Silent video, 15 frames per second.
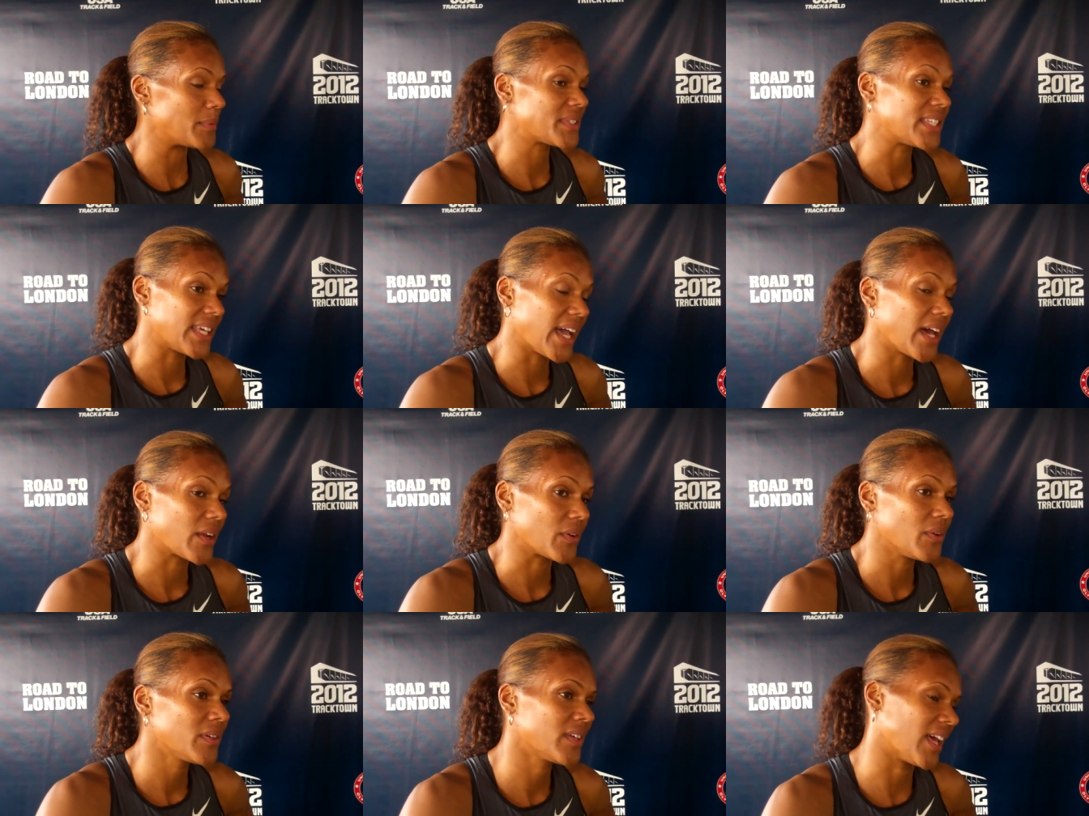
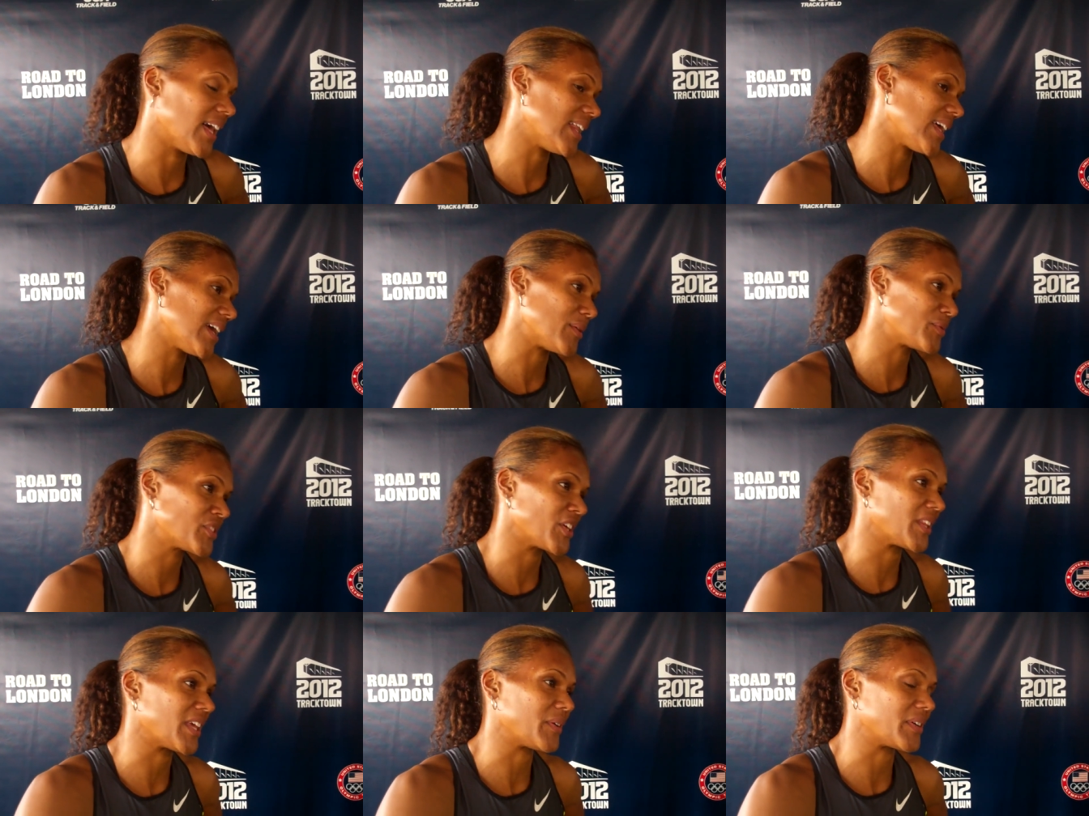Seattle. LA, I'm
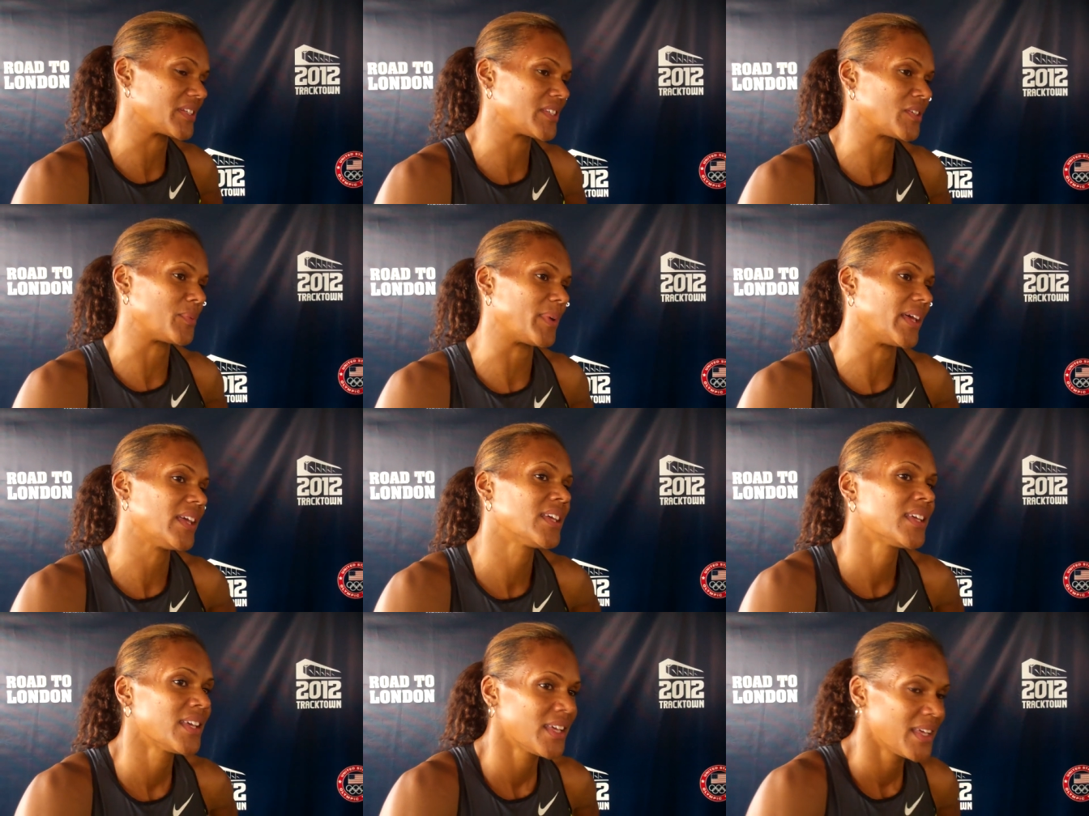sure they were too, but
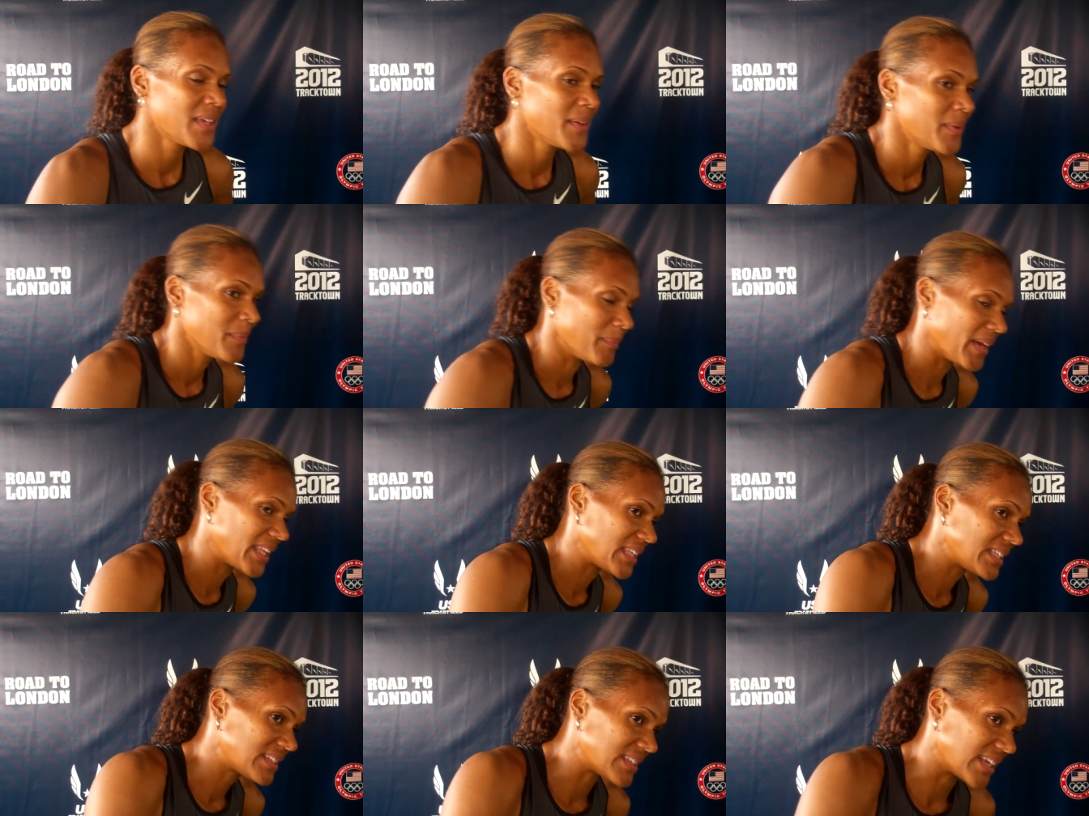
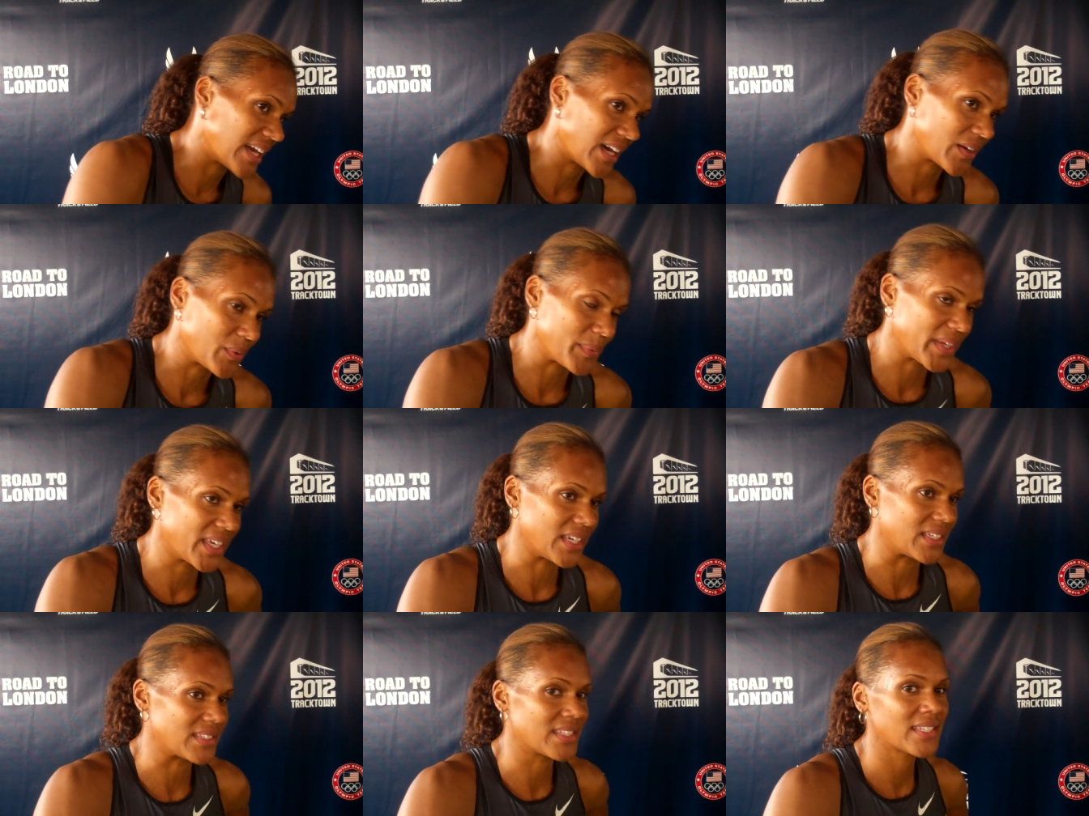mainly Seattle,
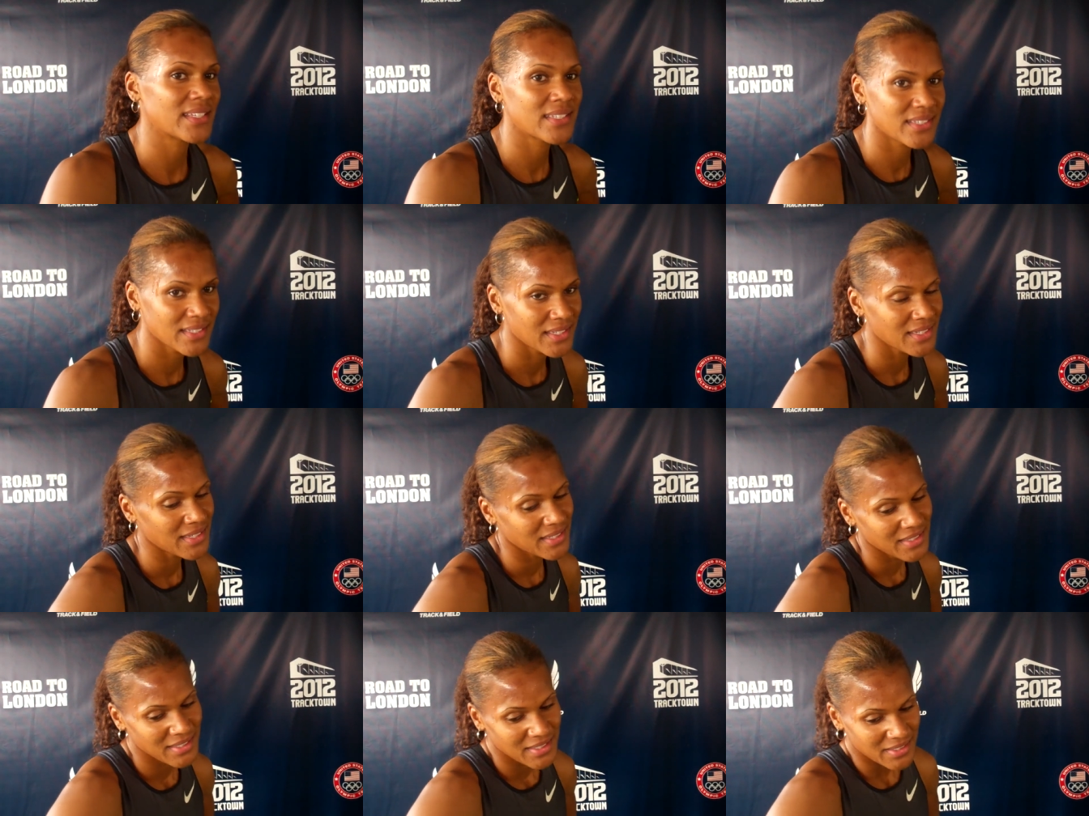because
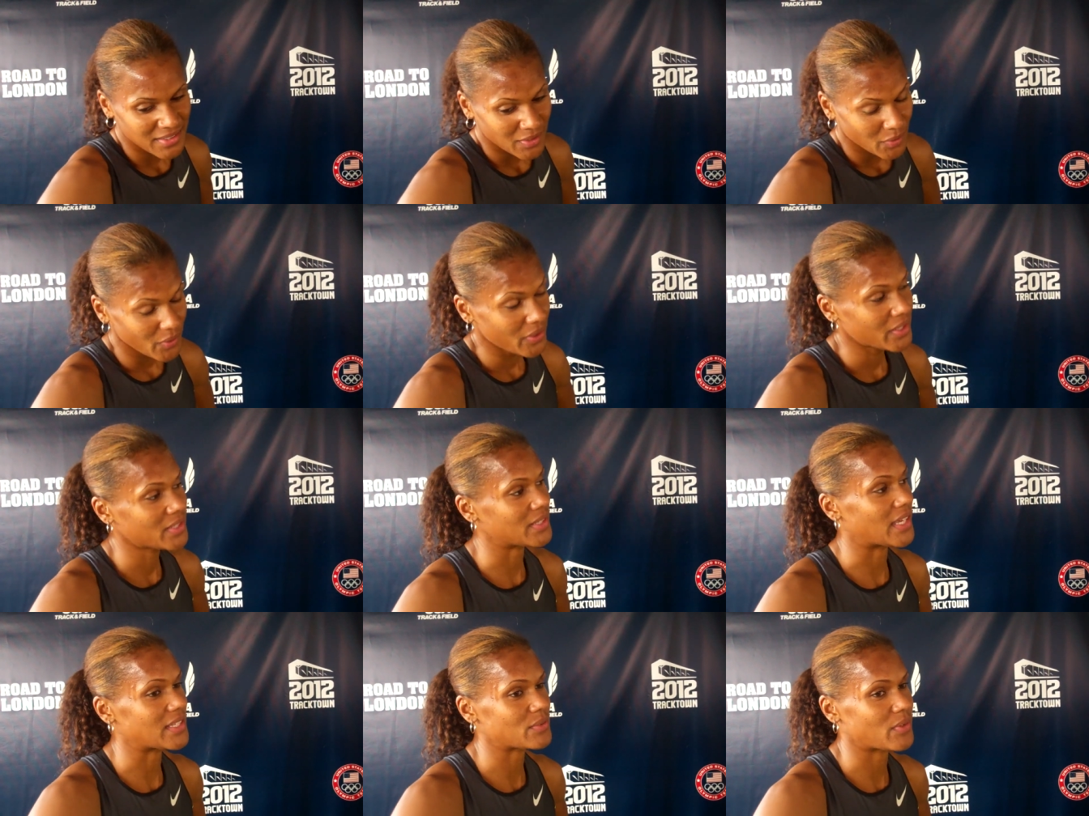
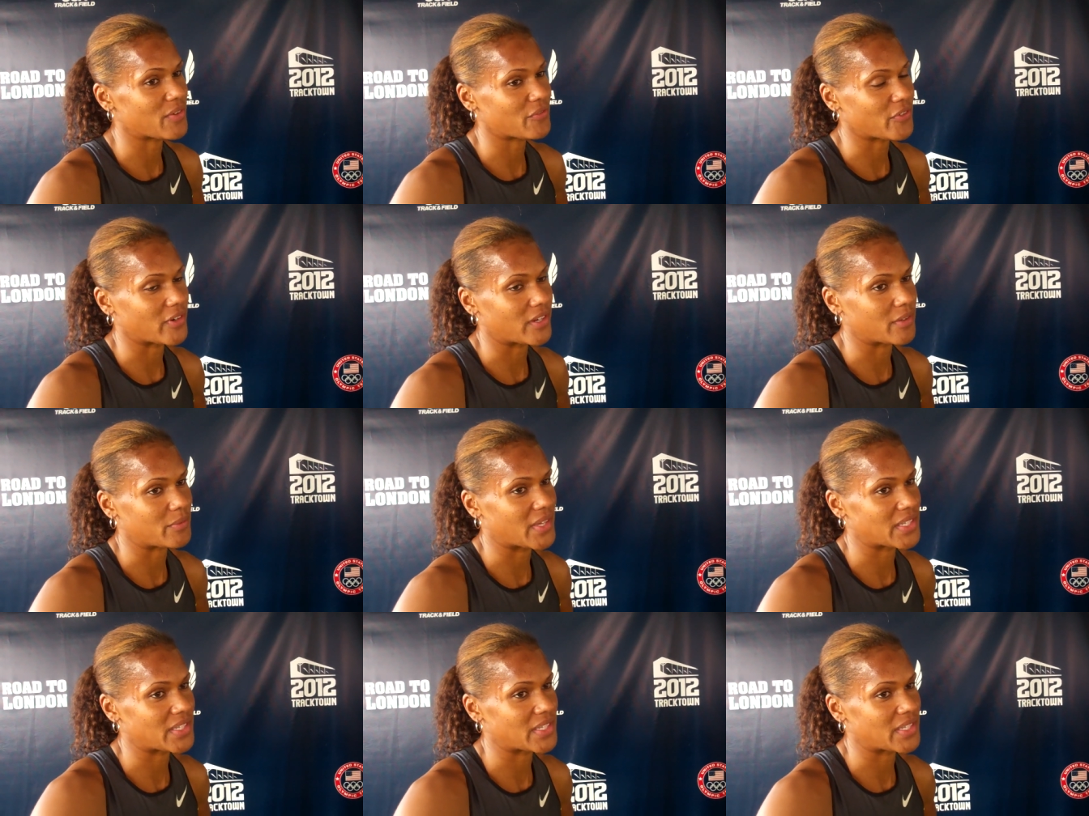that's where I'm from.